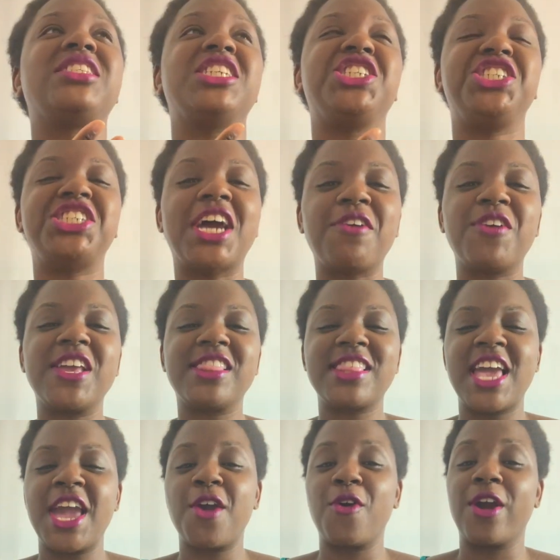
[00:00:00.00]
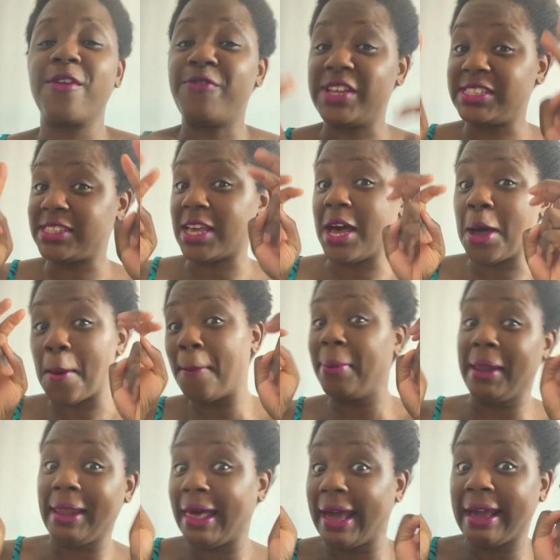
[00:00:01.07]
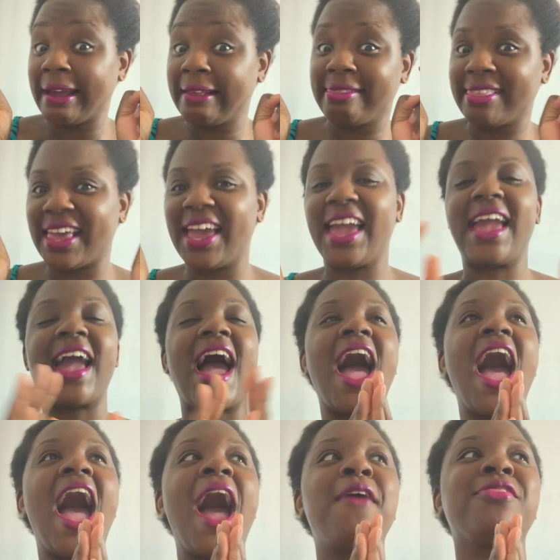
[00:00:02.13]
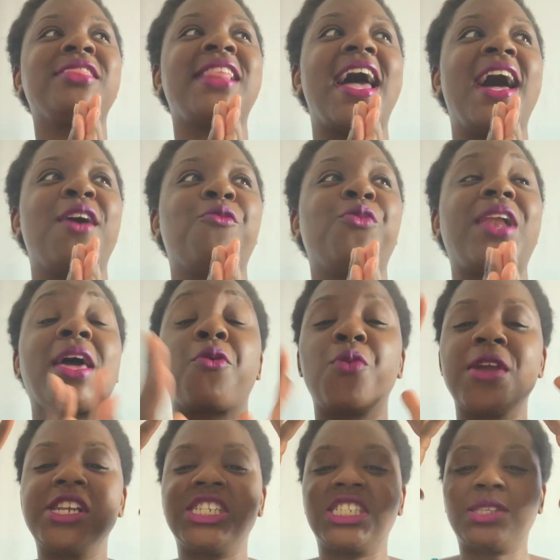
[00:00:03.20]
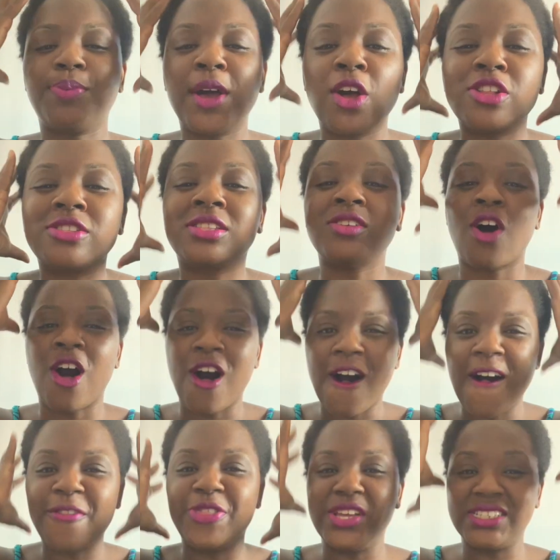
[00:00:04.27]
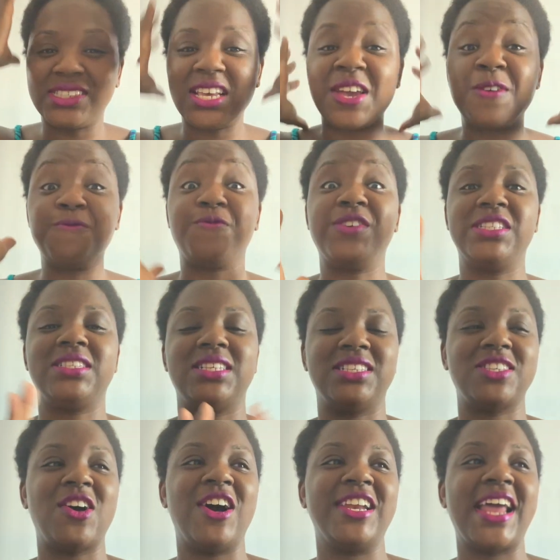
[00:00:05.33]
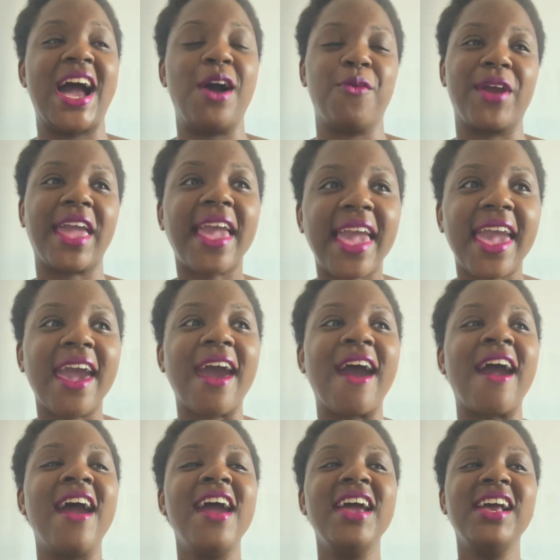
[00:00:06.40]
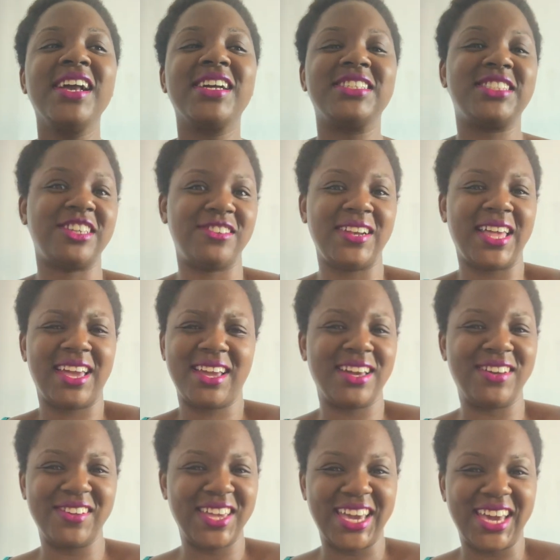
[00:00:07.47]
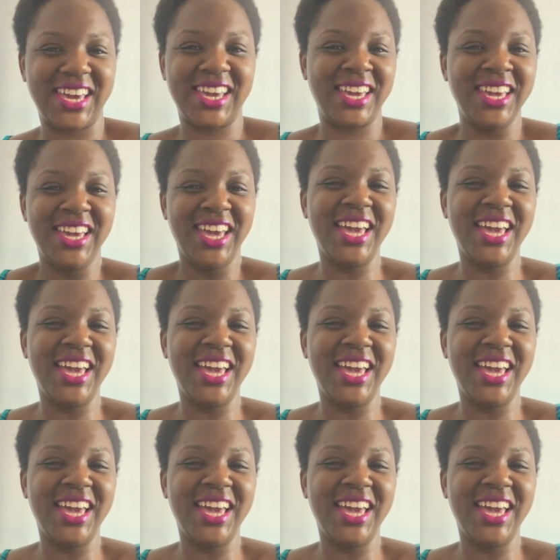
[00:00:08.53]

was a Sherry thing or if it's a Black thing that, like, we just put all this emphasis on our hair because they're like, okay.